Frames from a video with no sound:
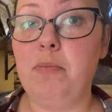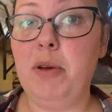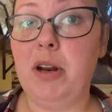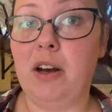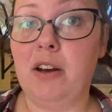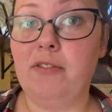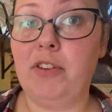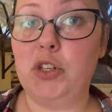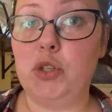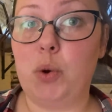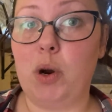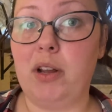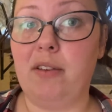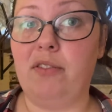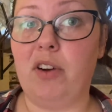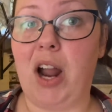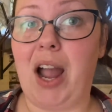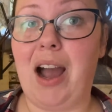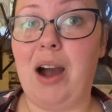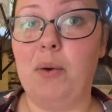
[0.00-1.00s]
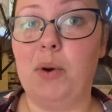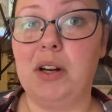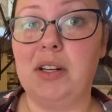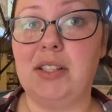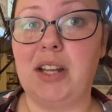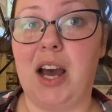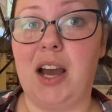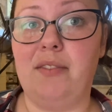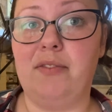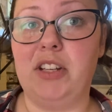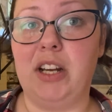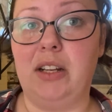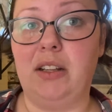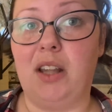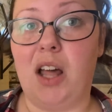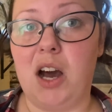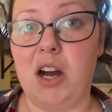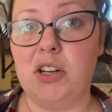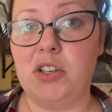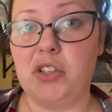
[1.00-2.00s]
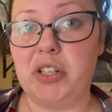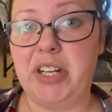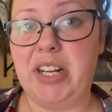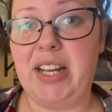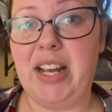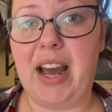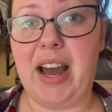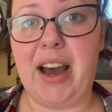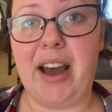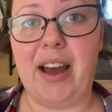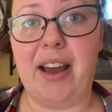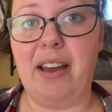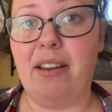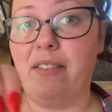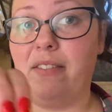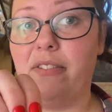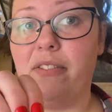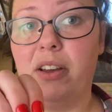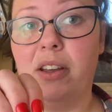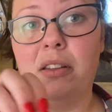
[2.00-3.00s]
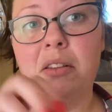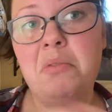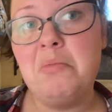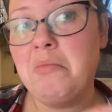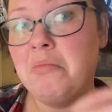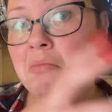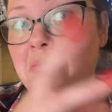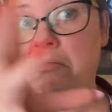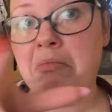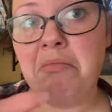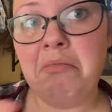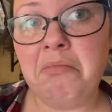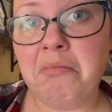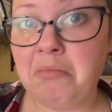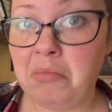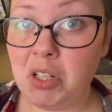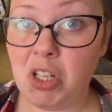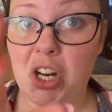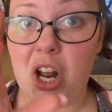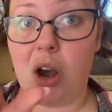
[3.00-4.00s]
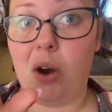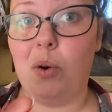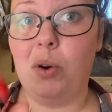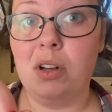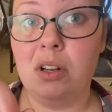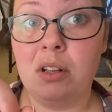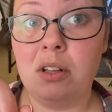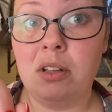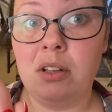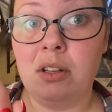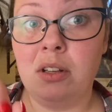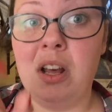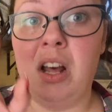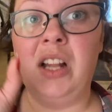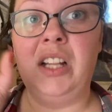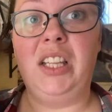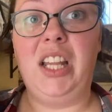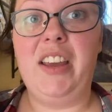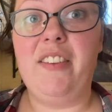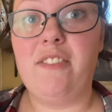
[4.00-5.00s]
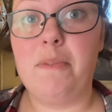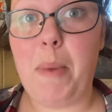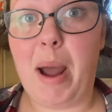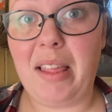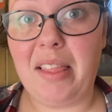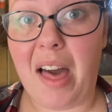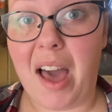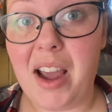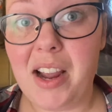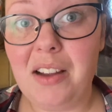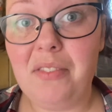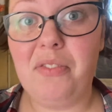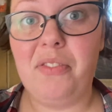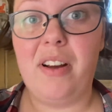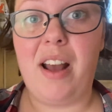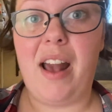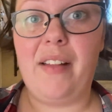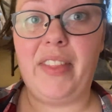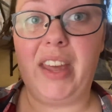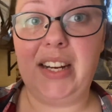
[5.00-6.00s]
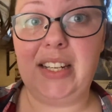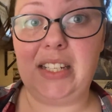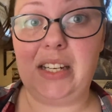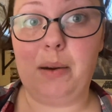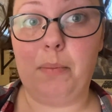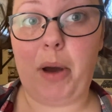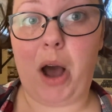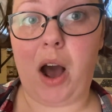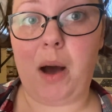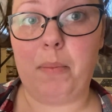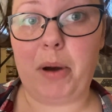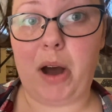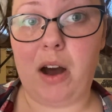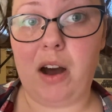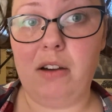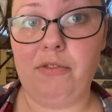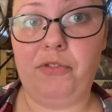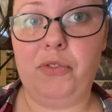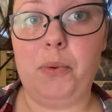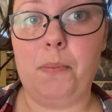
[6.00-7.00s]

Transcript: been on for 24 hours. I've done laundry. I've, you know, lived my life and they didn't pop off.